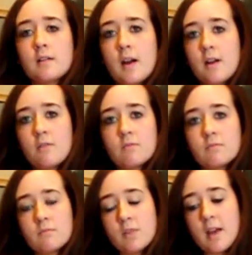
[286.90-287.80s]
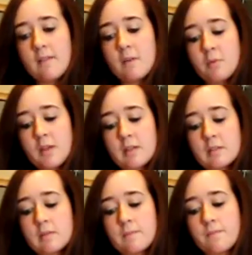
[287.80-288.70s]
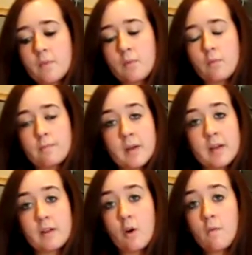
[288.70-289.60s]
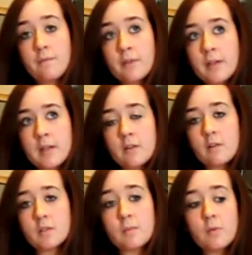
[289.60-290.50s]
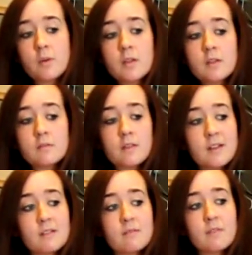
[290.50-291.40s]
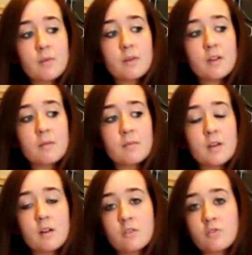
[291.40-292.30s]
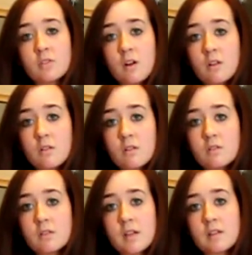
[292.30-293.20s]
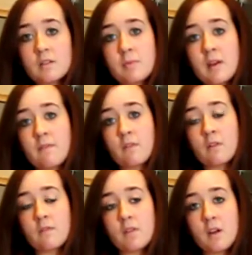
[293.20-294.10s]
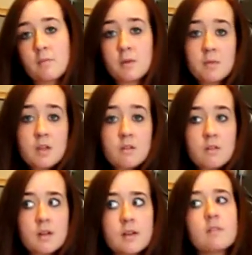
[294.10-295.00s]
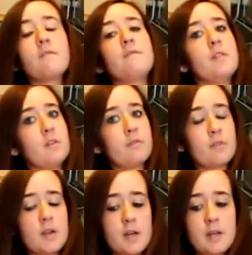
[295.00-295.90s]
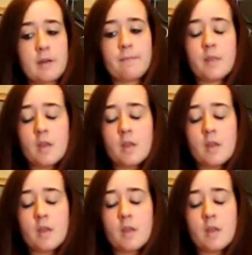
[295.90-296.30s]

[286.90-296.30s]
I don't really have any plans. But hopefully, you know, somebody want to get, if they want to give me $100 and pay for a VIP meet and greet, feel free, honey.